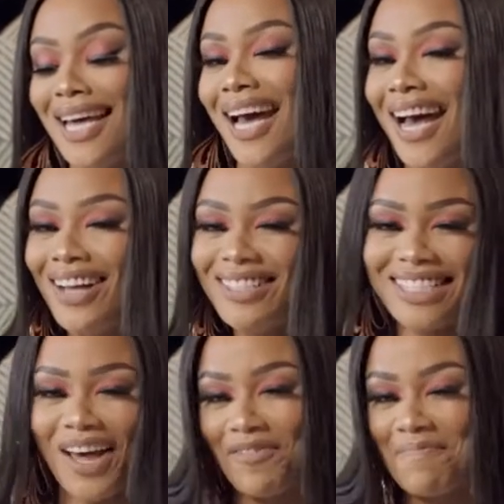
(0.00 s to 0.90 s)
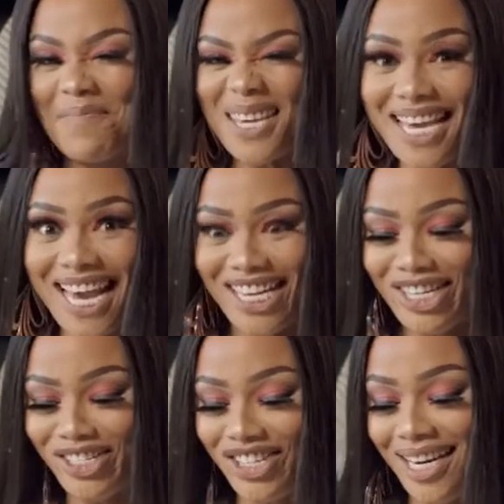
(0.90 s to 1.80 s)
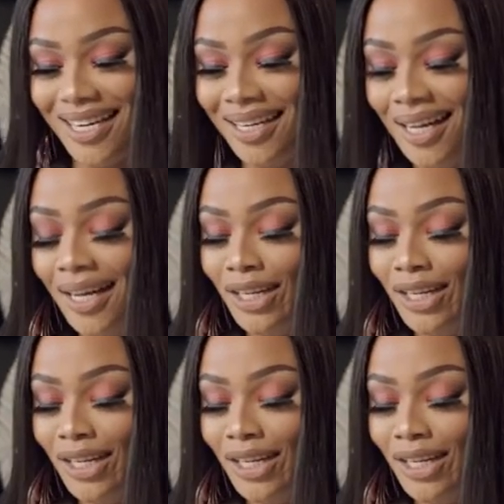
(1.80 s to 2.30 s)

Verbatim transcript: the House of BNG.